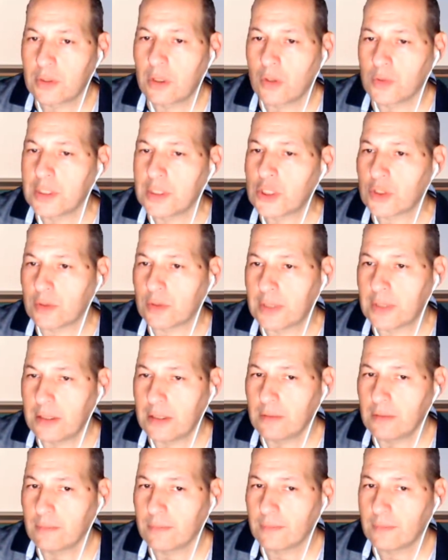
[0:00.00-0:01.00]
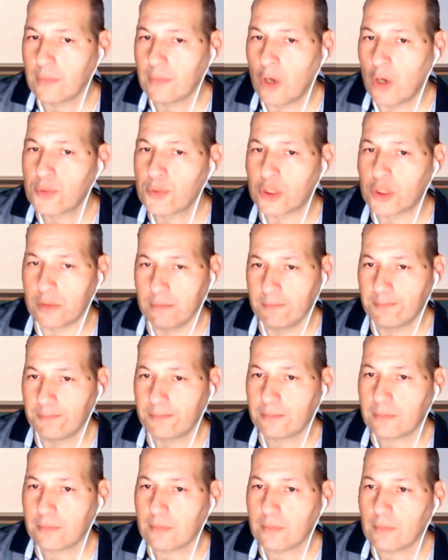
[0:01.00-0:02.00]
conditional options,
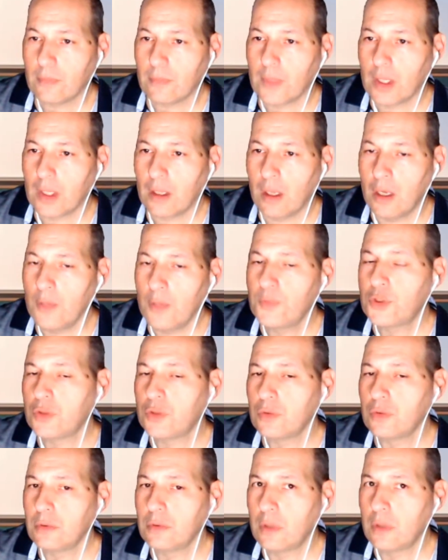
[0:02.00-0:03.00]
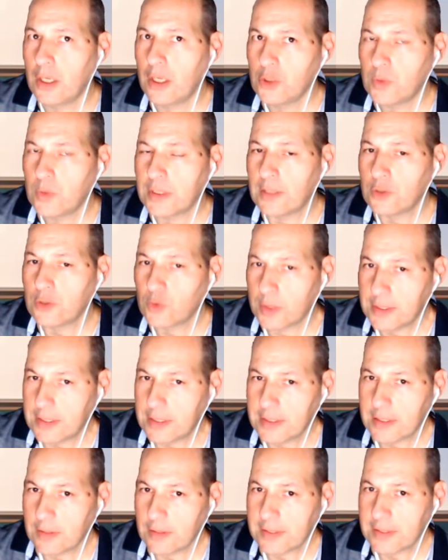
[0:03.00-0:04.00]
up to
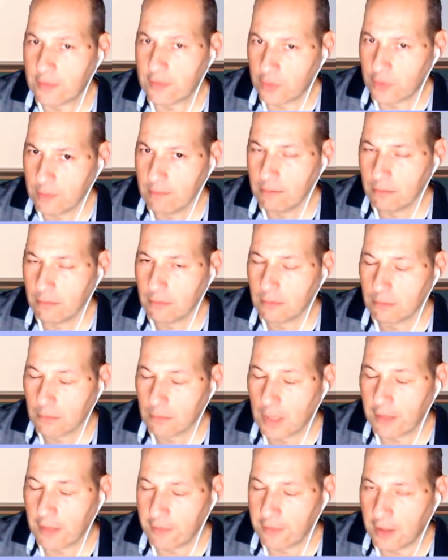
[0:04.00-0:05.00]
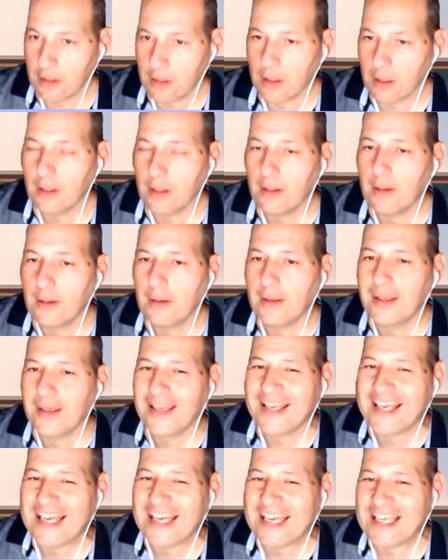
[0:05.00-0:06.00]
127, I think.
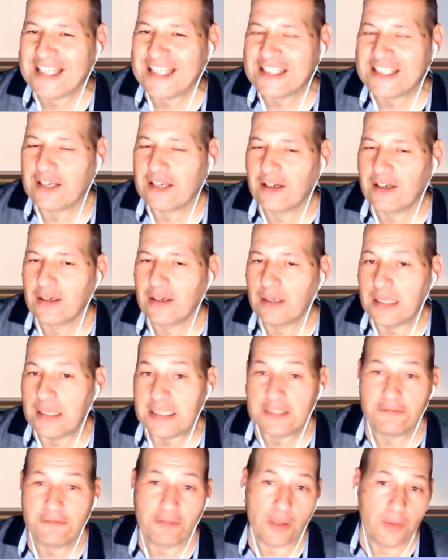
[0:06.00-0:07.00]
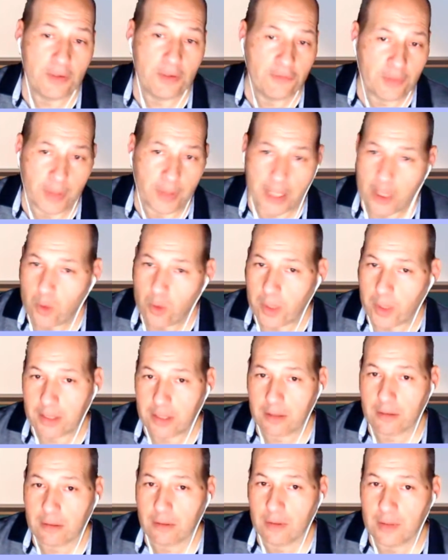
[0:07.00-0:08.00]
And it's very, very quick.
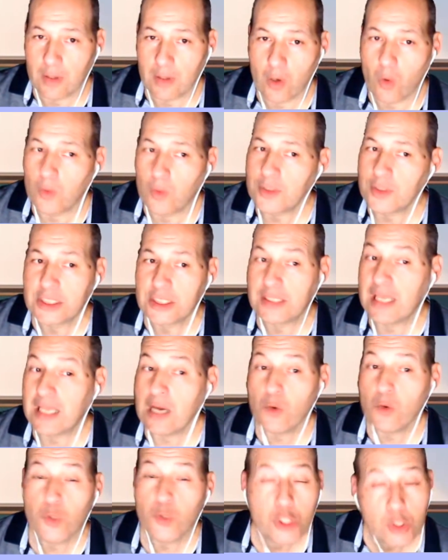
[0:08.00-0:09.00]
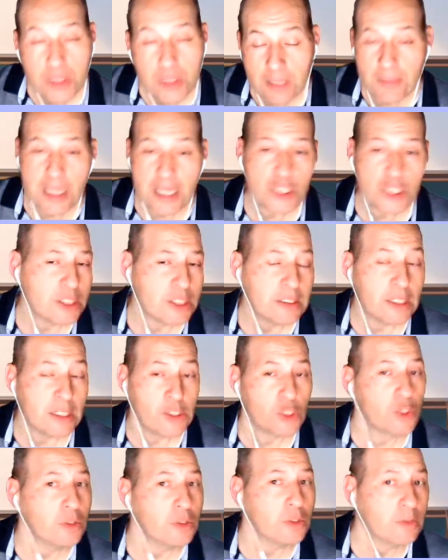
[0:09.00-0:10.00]
Now you could imagine
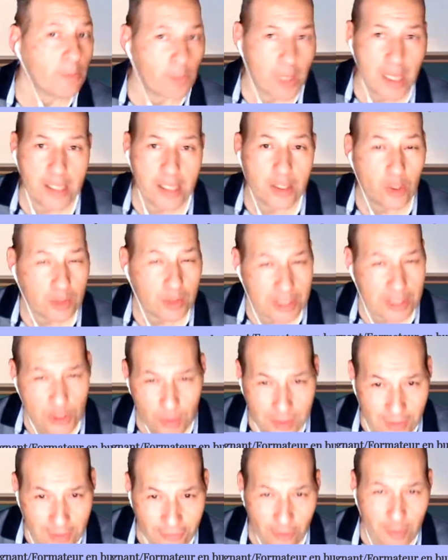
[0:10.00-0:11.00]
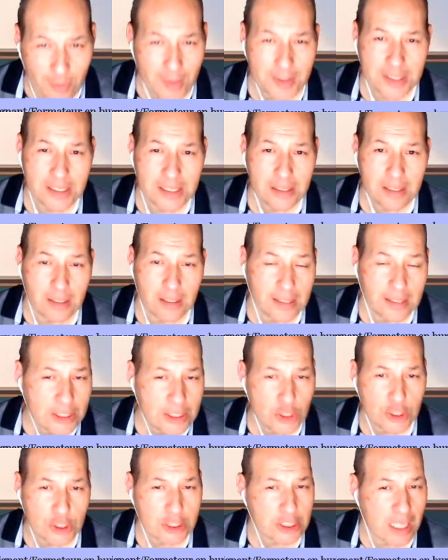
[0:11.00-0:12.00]
you could apply conditional formatting
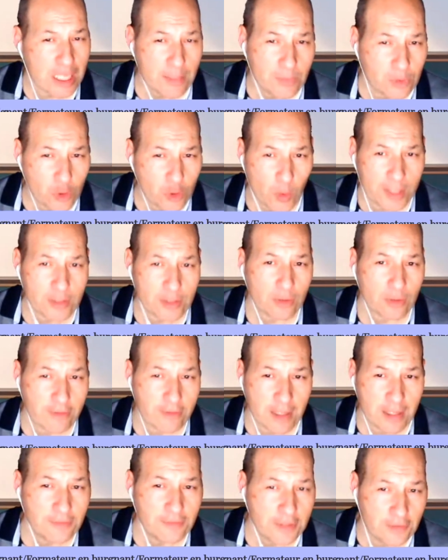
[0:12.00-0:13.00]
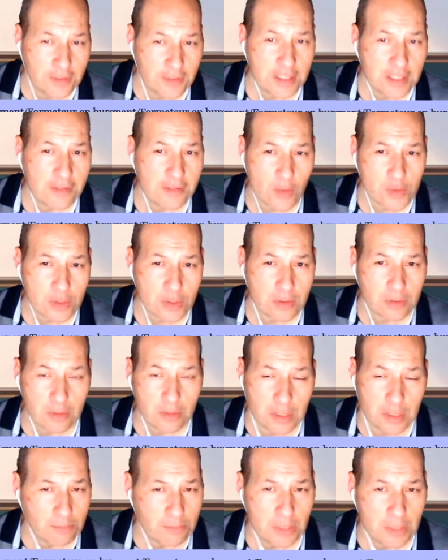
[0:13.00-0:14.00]
each time greater than 50,000.
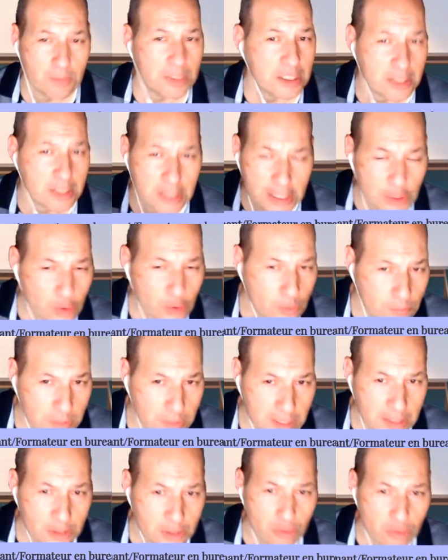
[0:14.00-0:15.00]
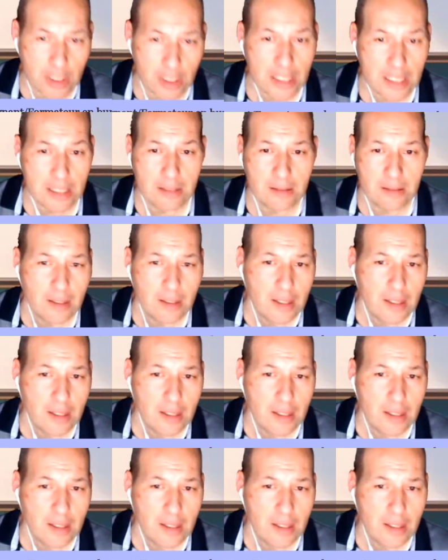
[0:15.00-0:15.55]
Maybe it could be in green,